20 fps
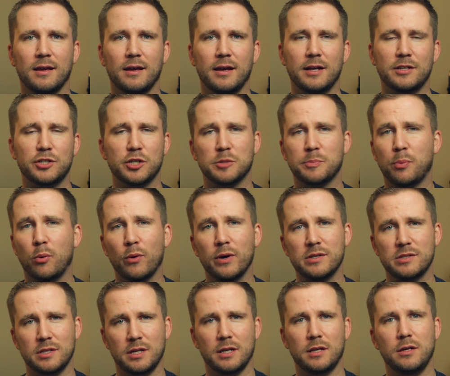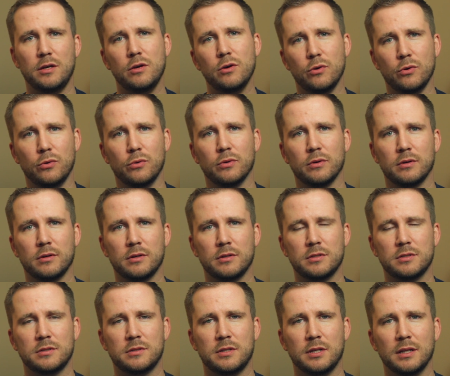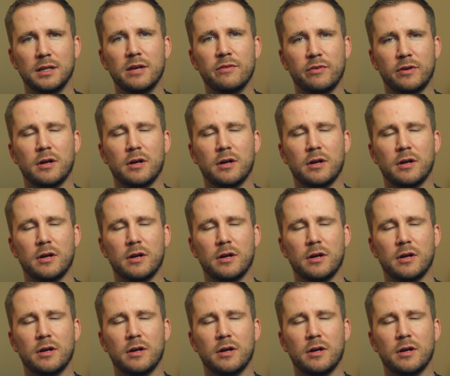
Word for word: it's just poisoning you to live